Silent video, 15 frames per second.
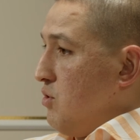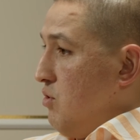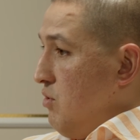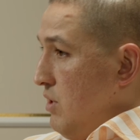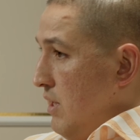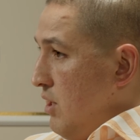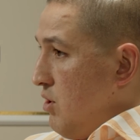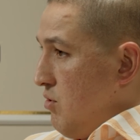you
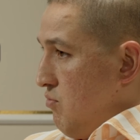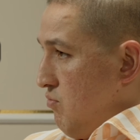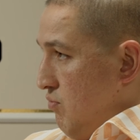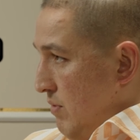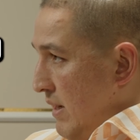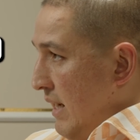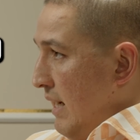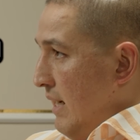need
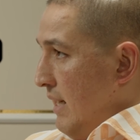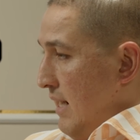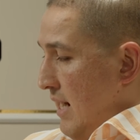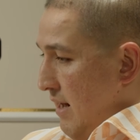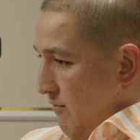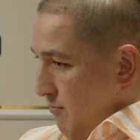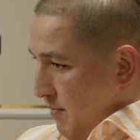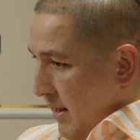really
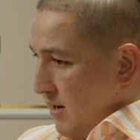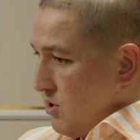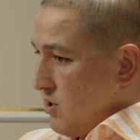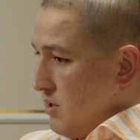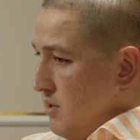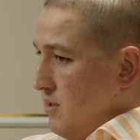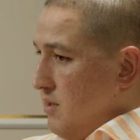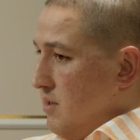have
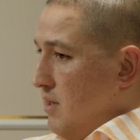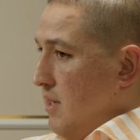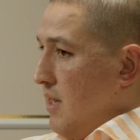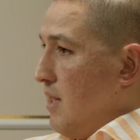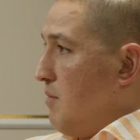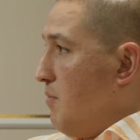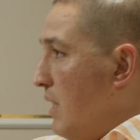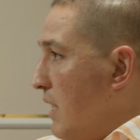patience
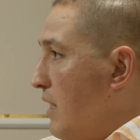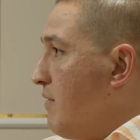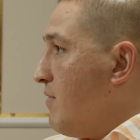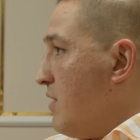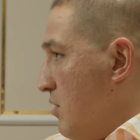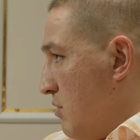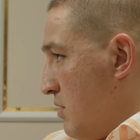and believe in